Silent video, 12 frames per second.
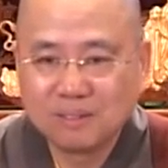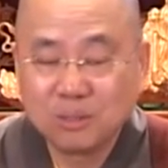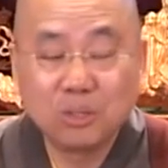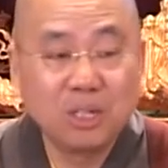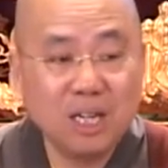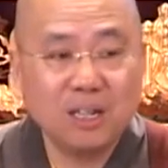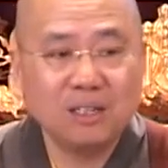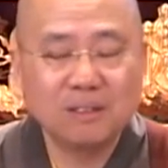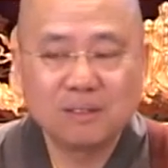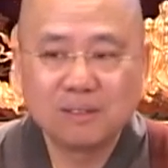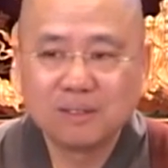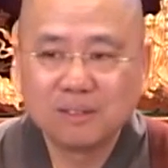You need
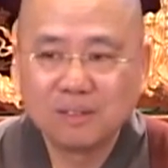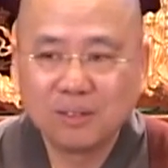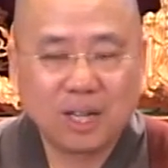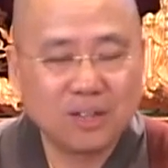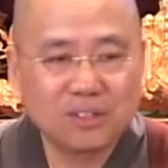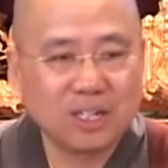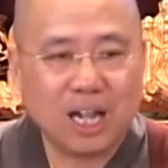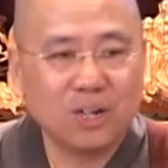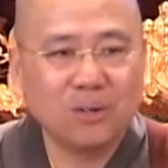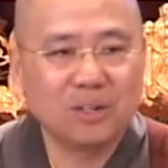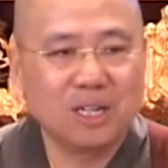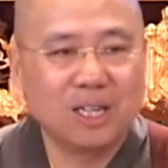it. You can say, I
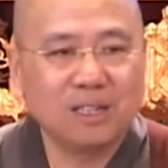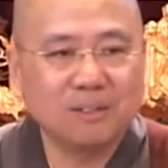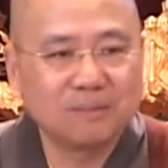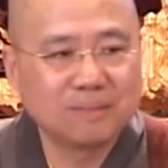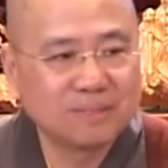don't need it.